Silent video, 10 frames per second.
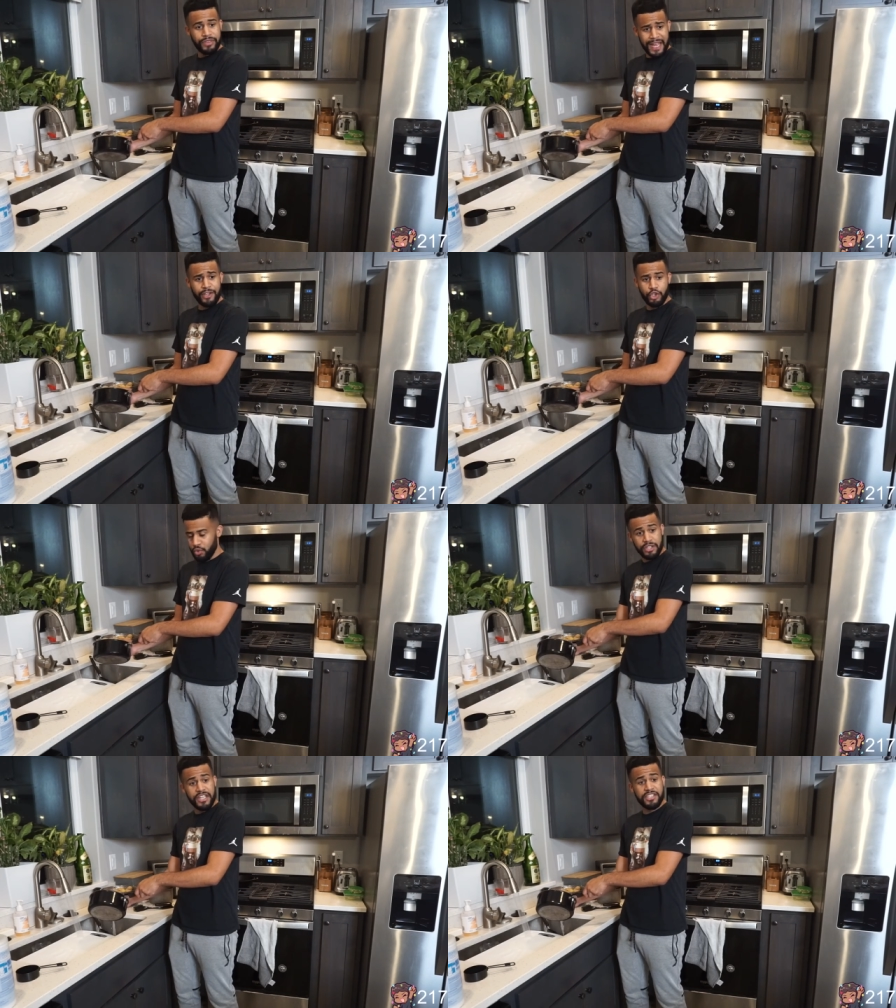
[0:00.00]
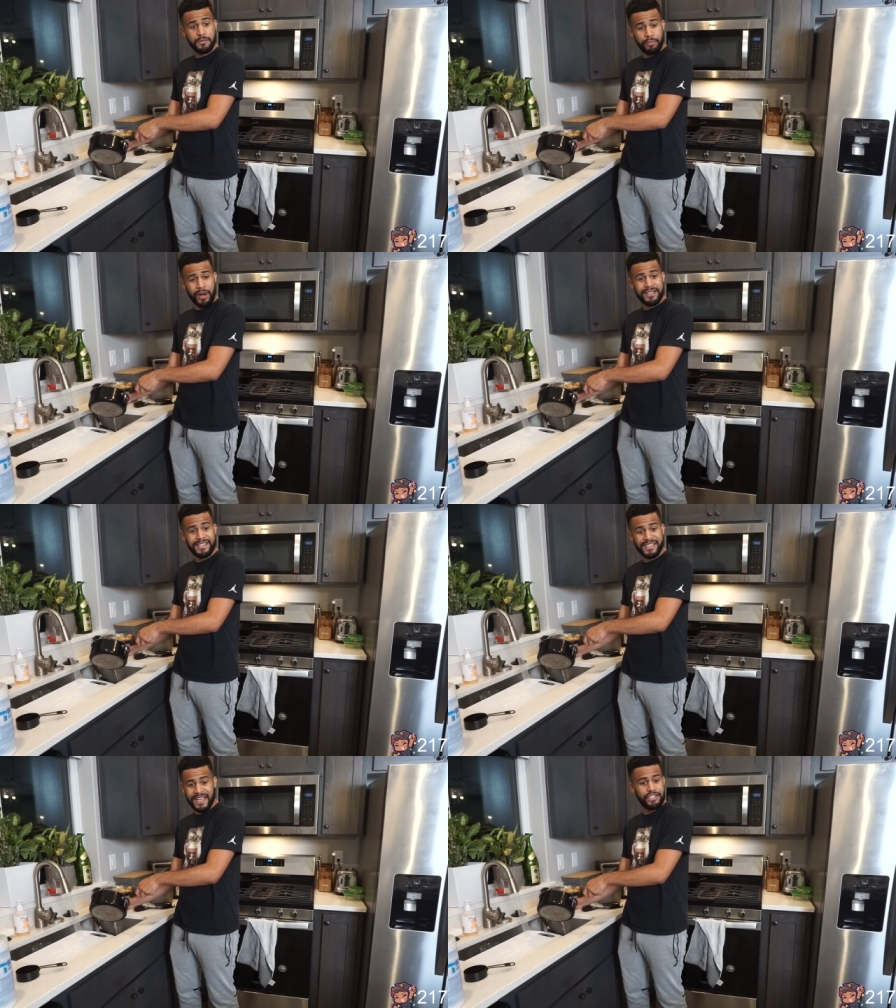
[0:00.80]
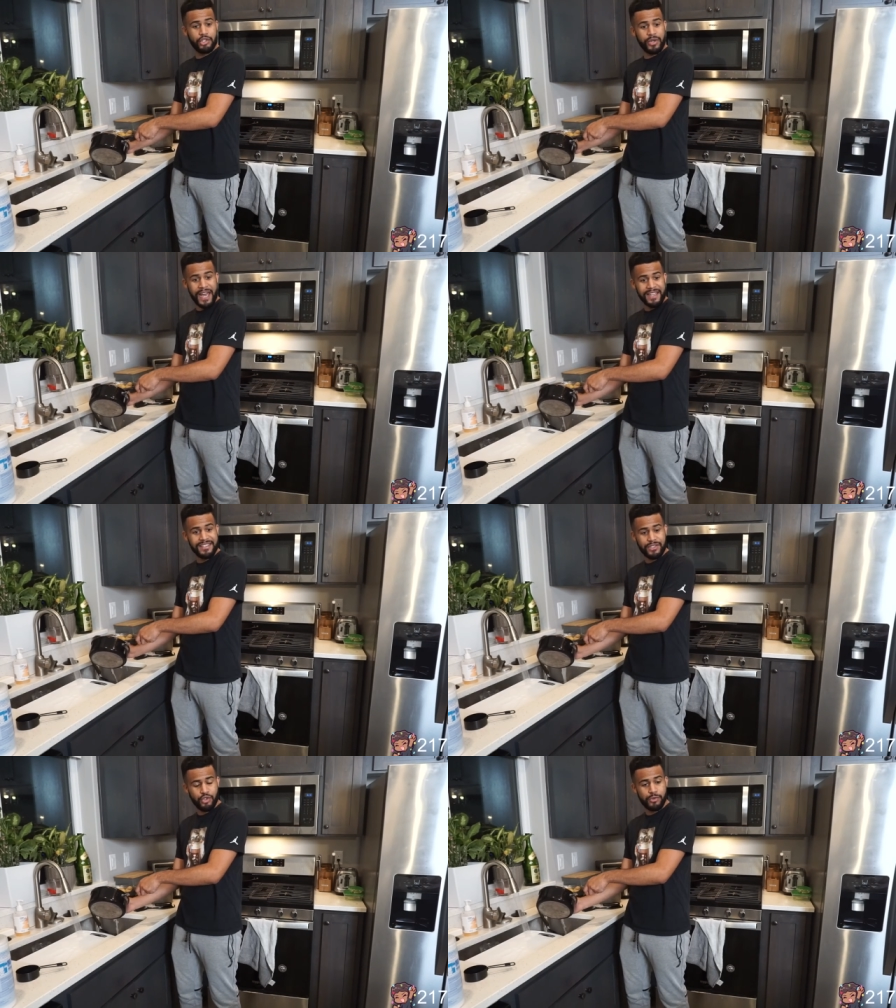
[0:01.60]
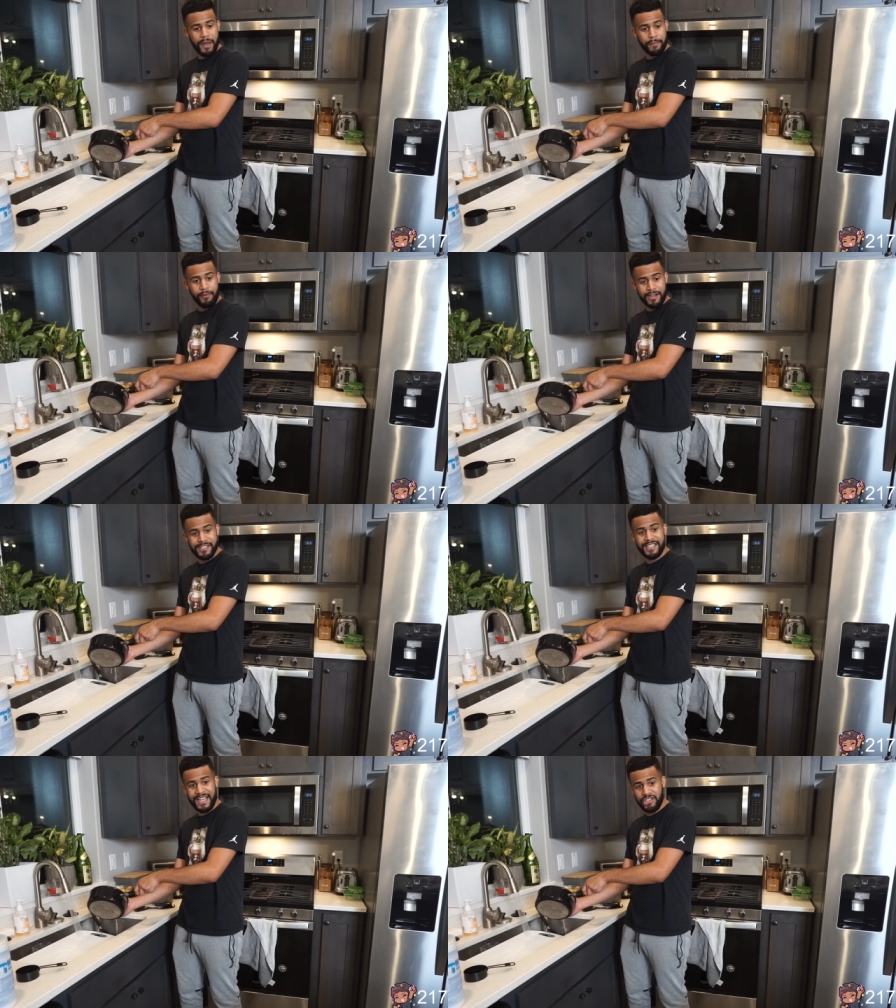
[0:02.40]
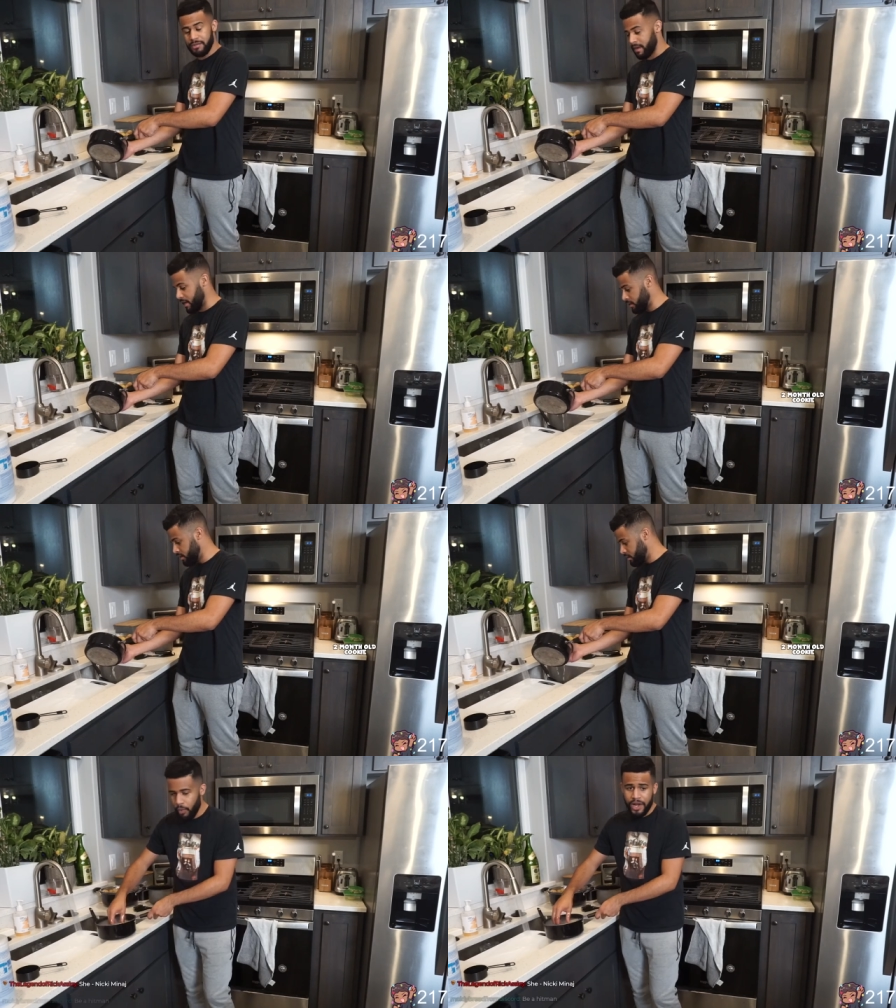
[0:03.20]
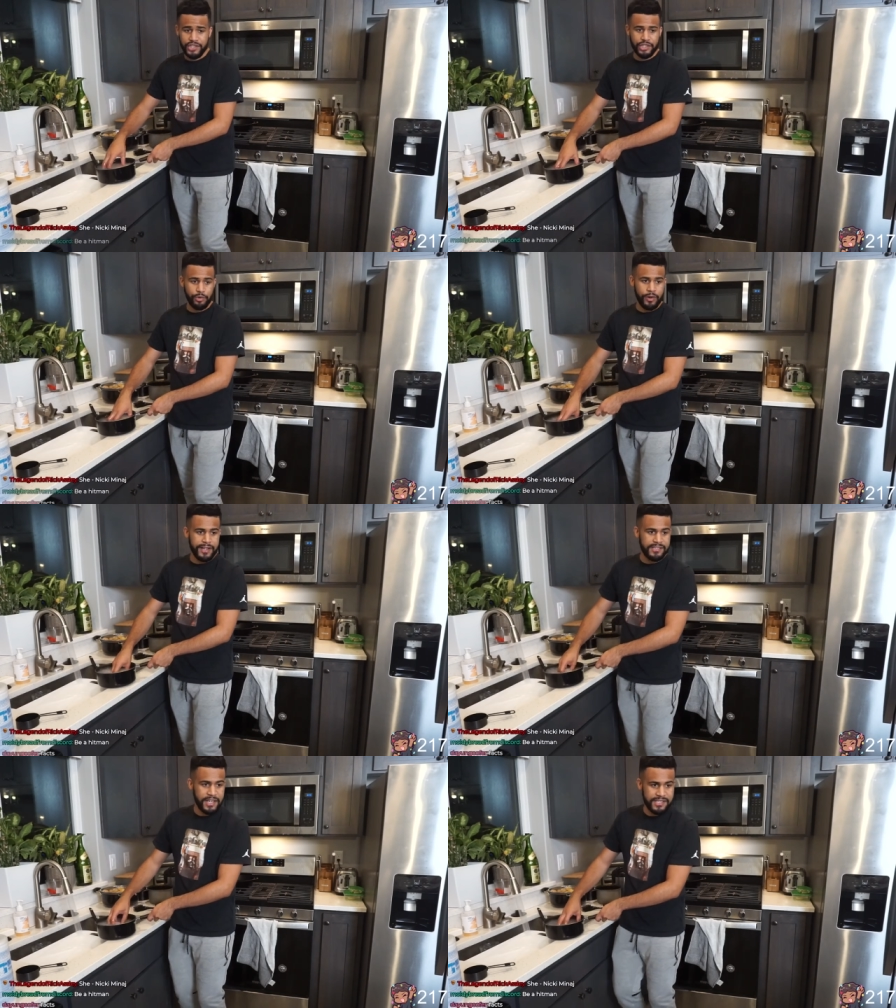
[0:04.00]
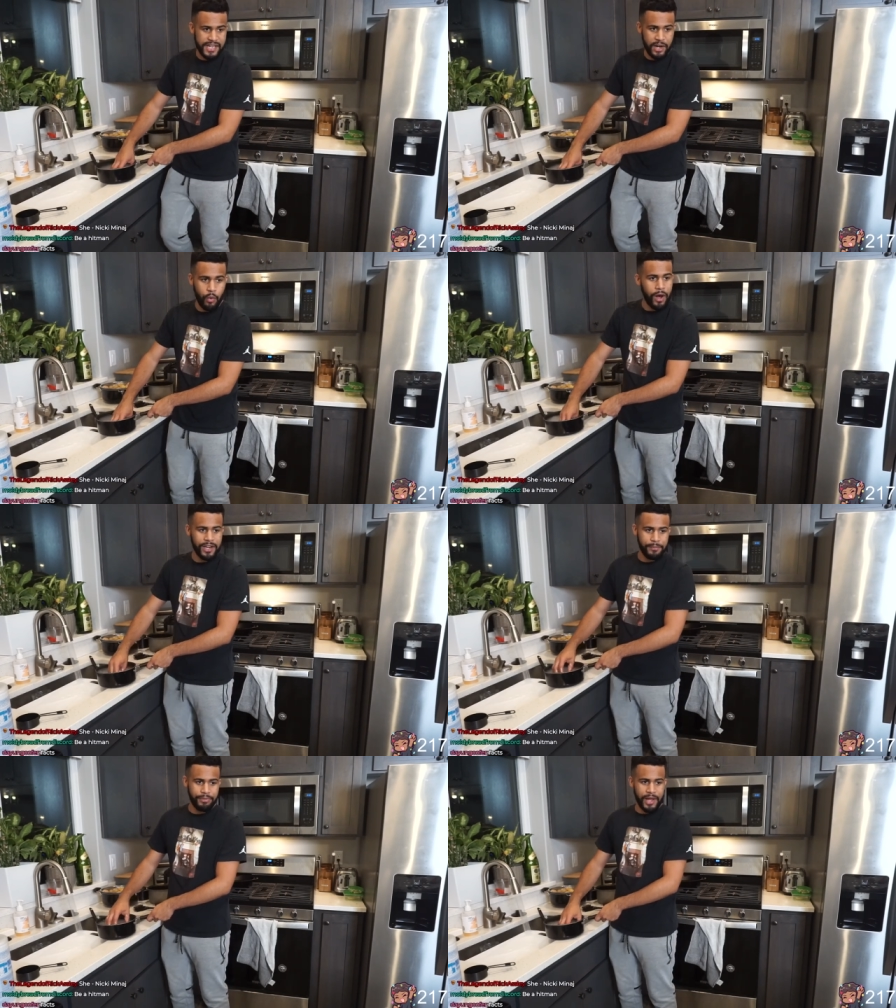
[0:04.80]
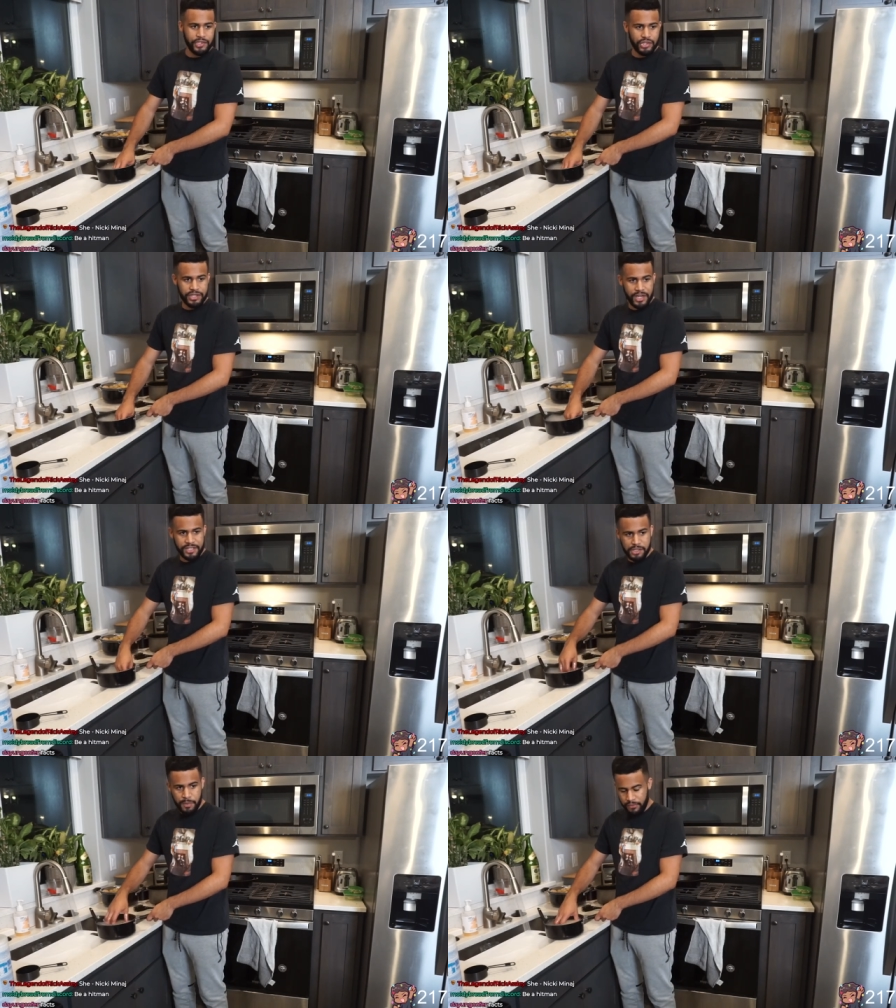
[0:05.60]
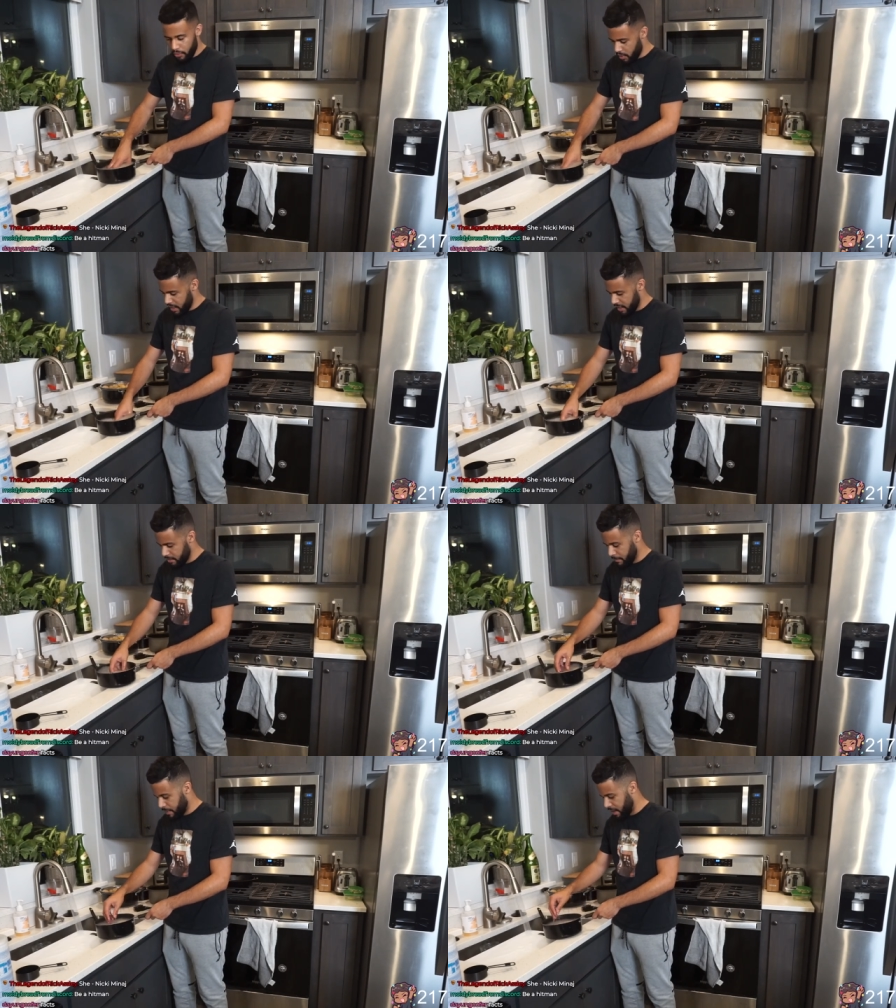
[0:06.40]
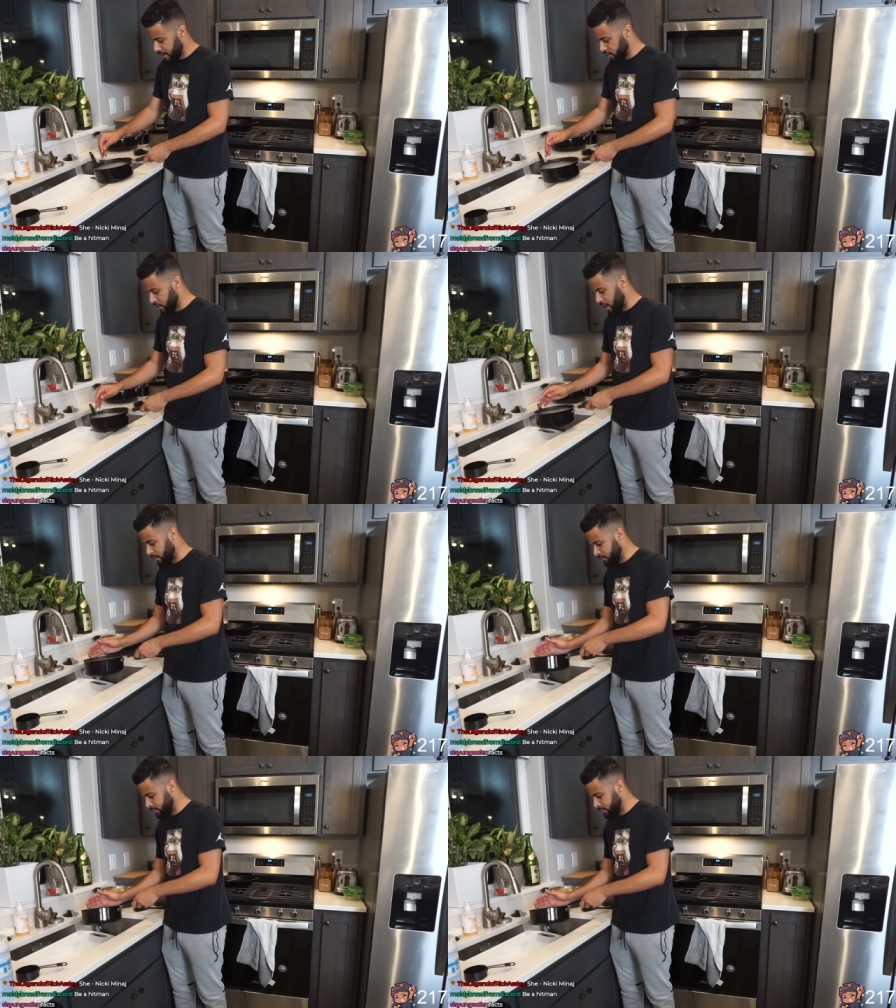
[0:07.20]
Thank you. This is Bryce's kitchen. You can't disrespect Bryce's kitchen, man. Washing your rice does take a while. I probably should have done this beforehand, but you know,